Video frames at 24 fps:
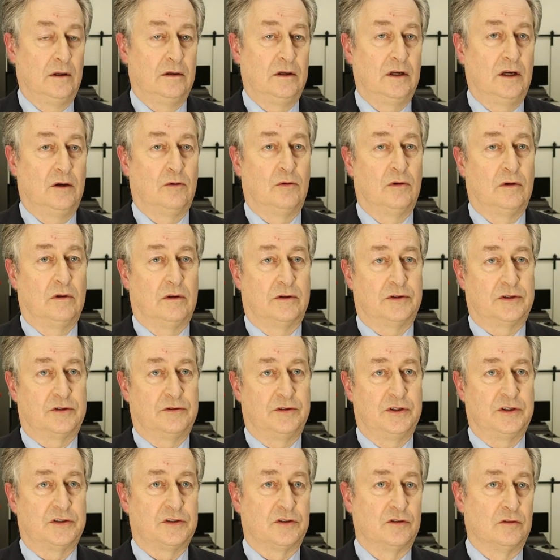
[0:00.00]
Yeah, well, the
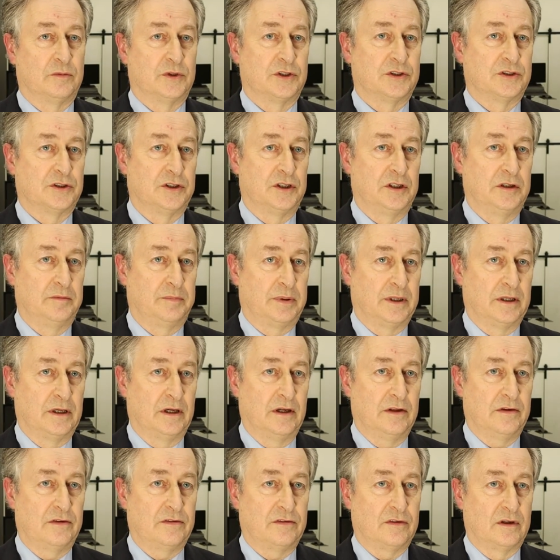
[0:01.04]
traditional machine
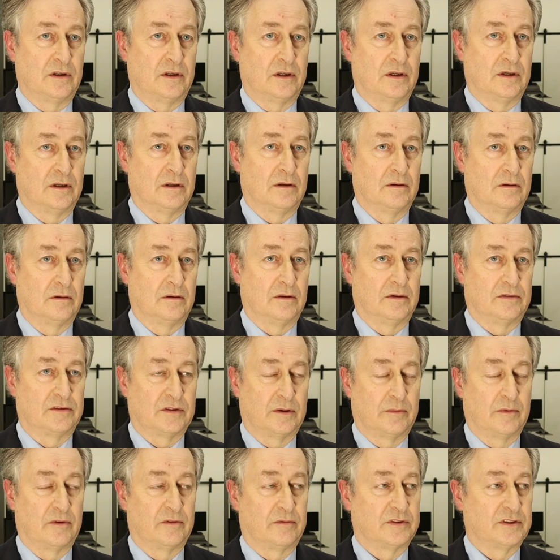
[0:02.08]
parts,
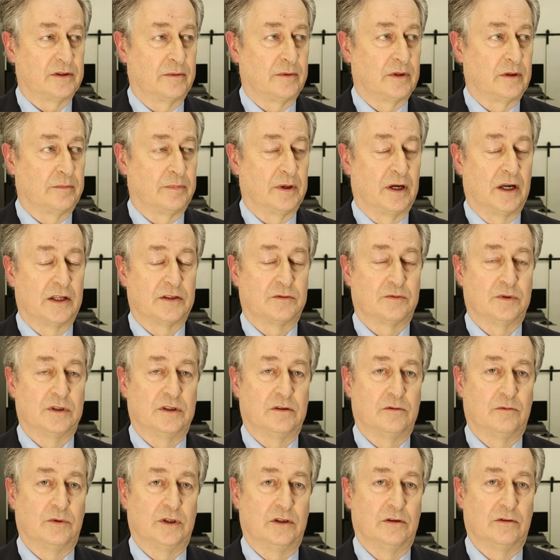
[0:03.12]
some of the parts
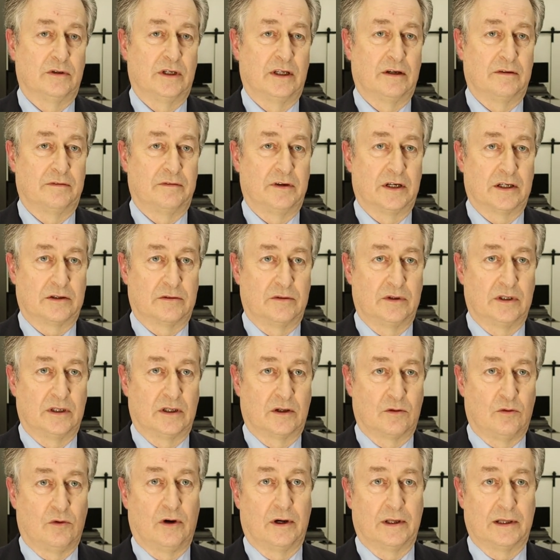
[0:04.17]
we do in our factory are
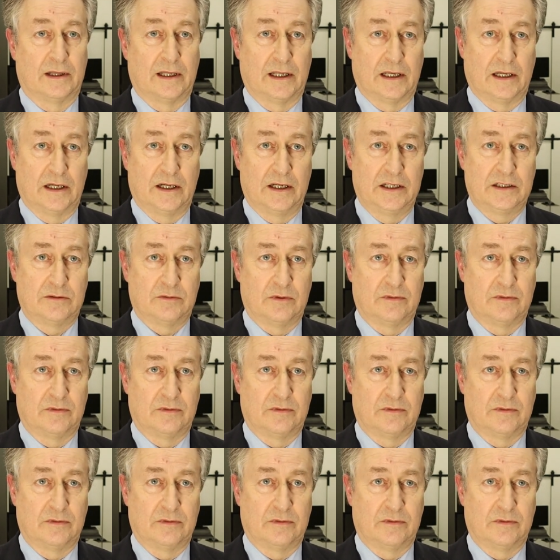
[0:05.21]
quite large.